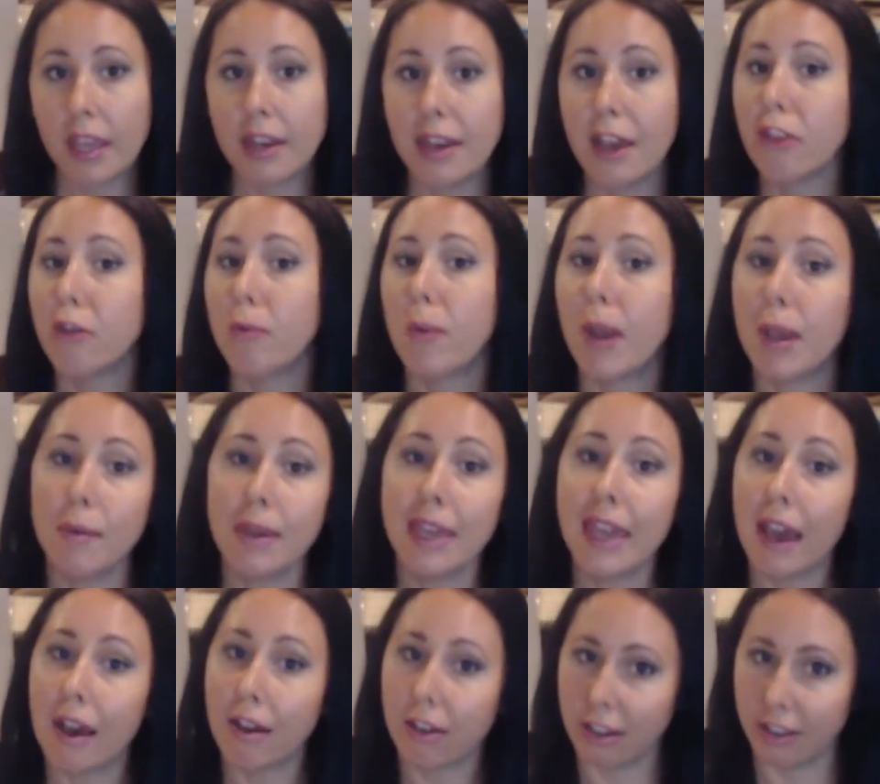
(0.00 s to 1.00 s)
Now, the way we
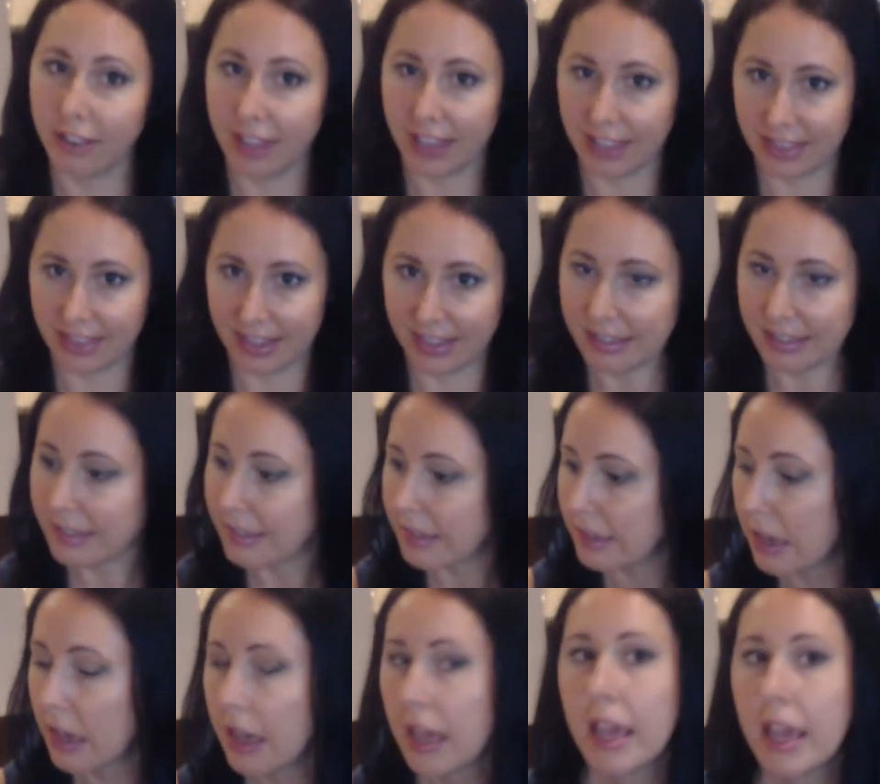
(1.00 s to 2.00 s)
calculate
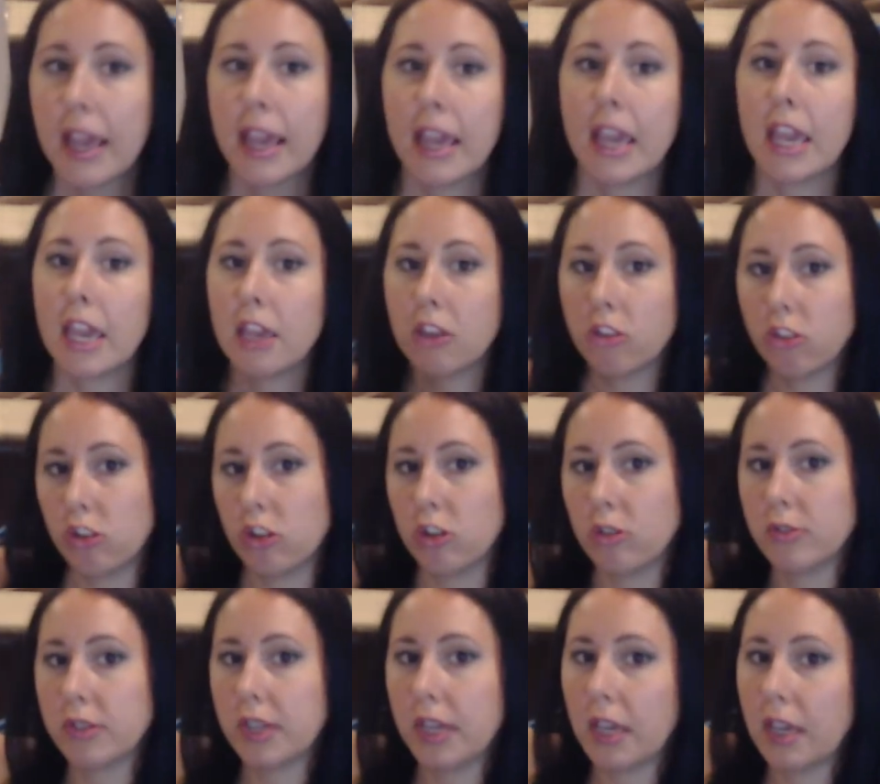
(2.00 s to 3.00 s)
this is
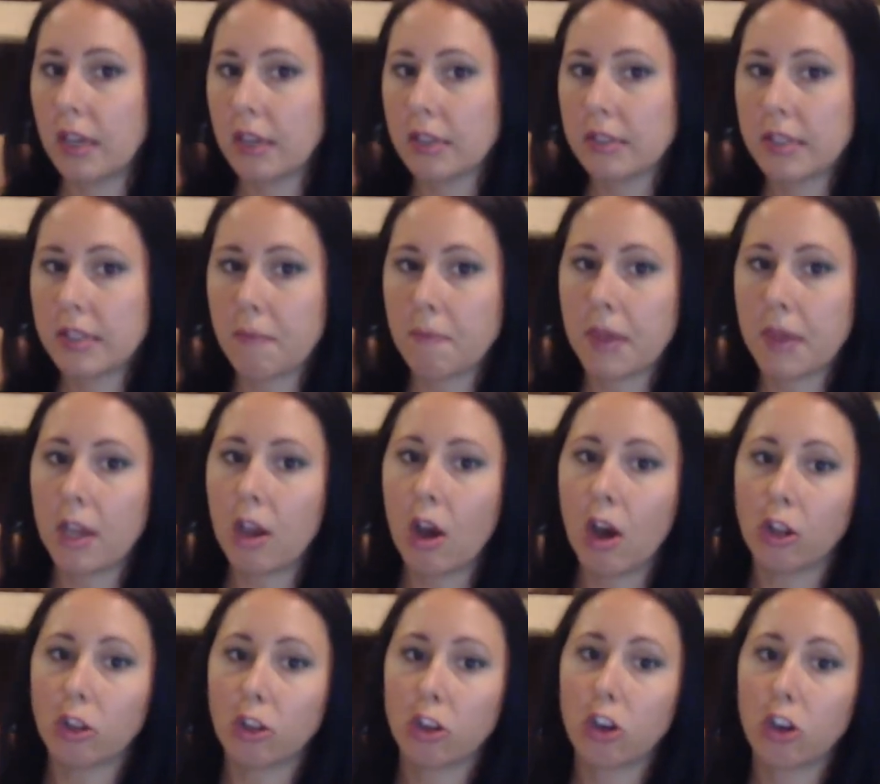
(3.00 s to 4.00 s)
using something
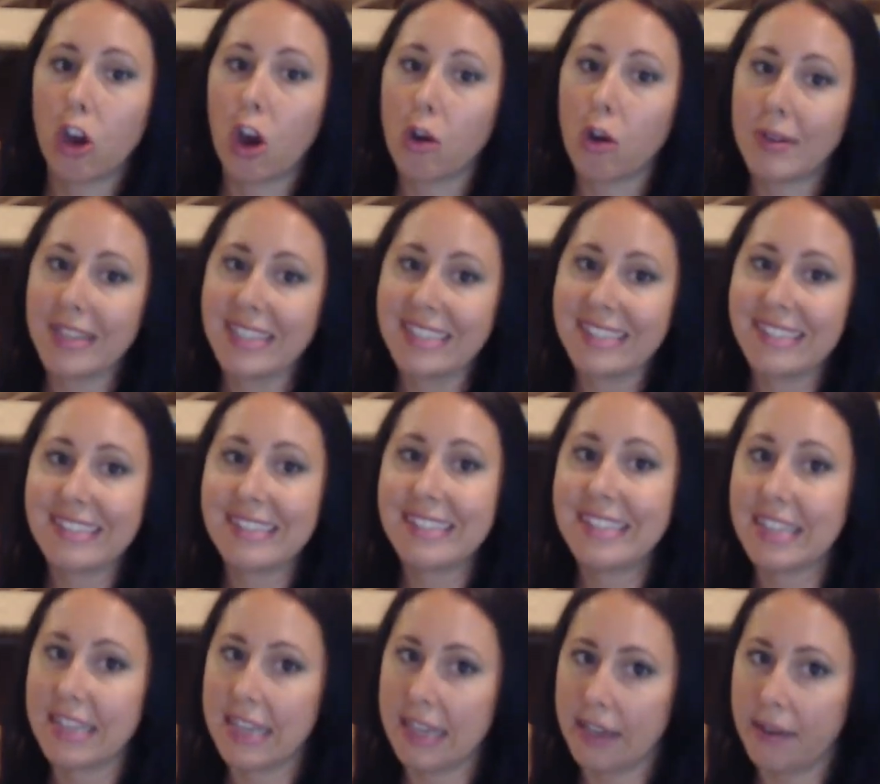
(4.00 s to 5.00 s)
called Cohen's
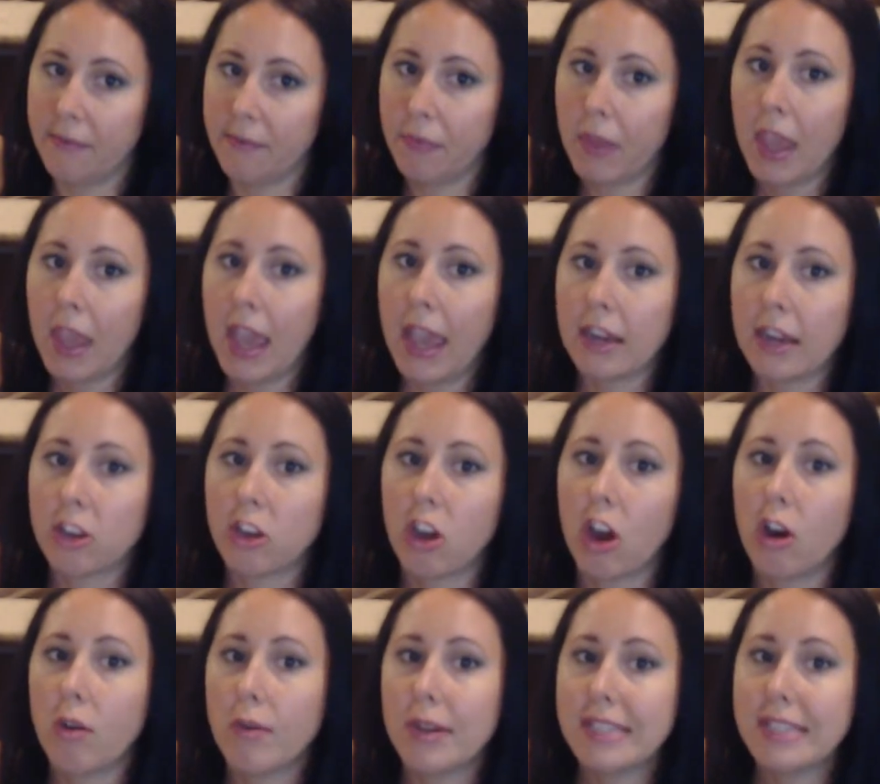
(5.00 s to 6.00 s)
d. And
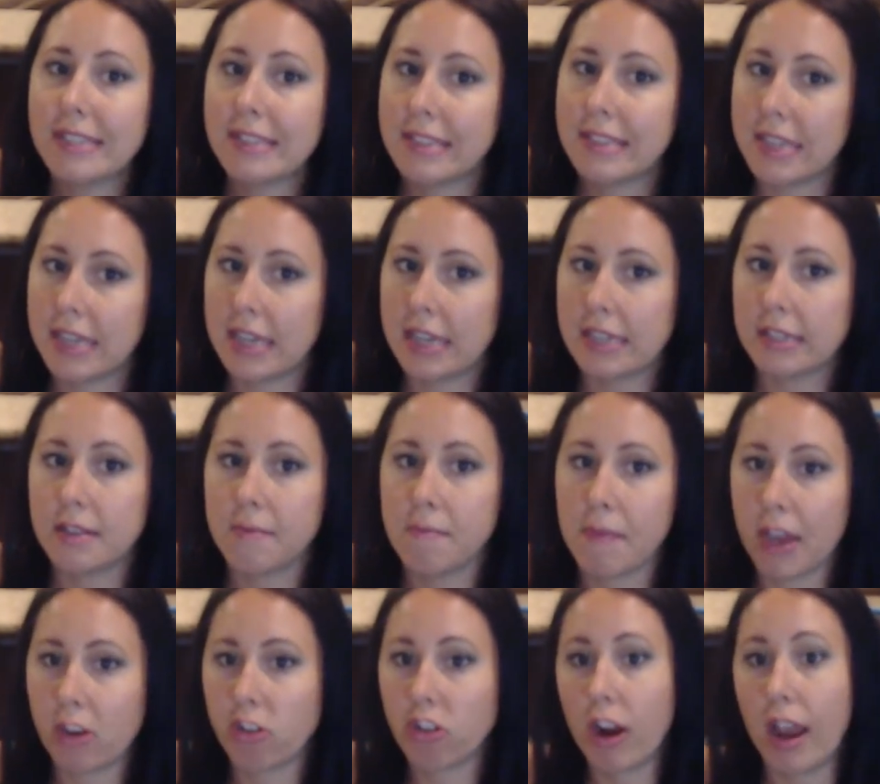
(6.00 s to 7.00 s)
Cohen's d is a
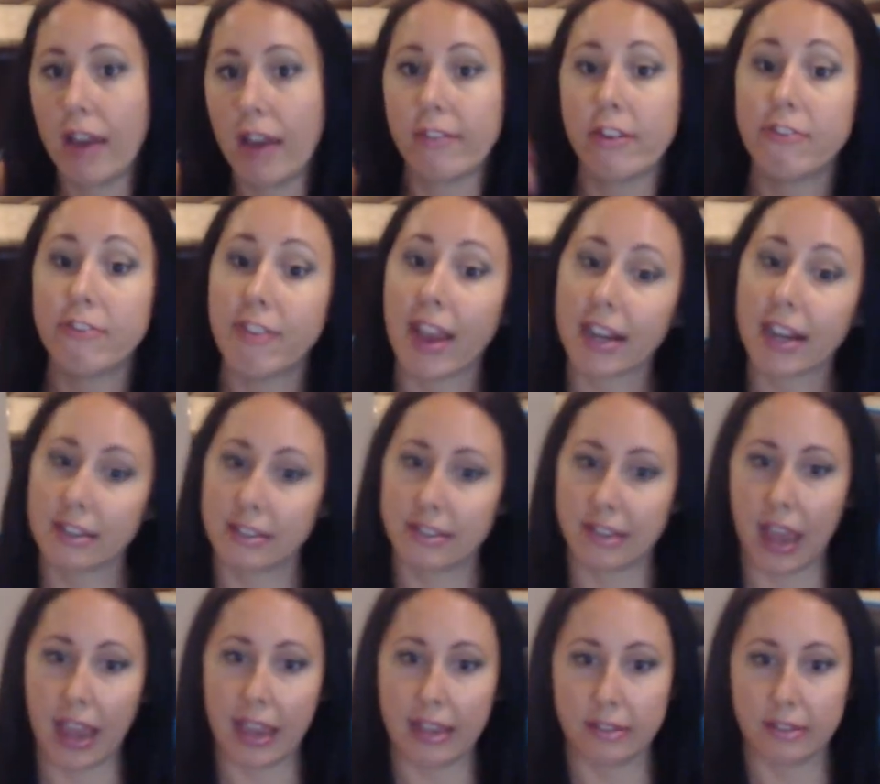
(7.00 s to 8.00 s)
measure of effect
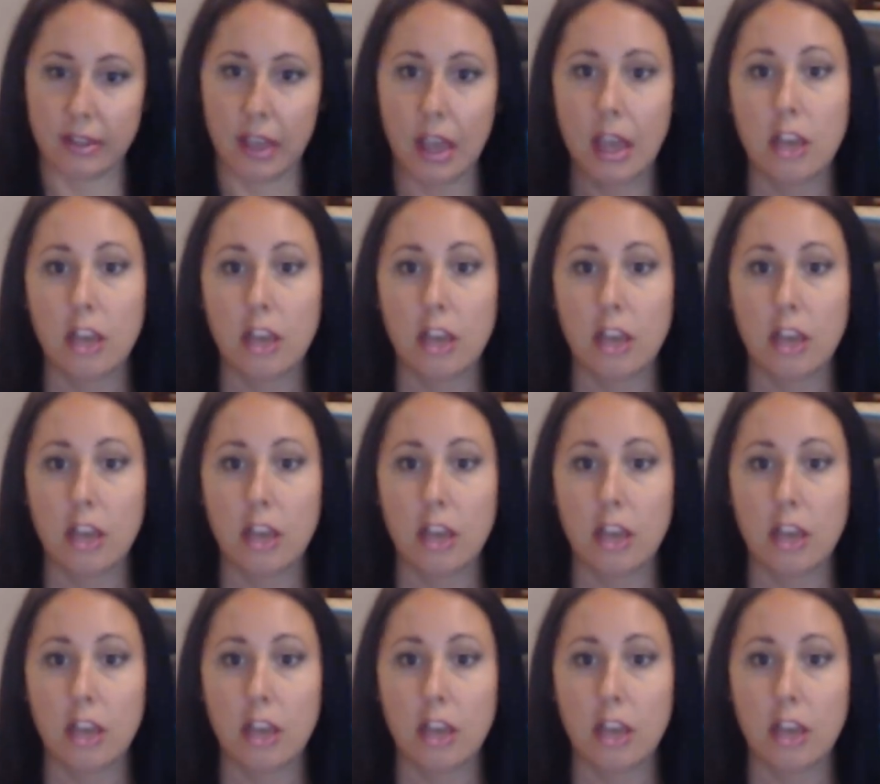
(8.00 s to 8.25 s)
size.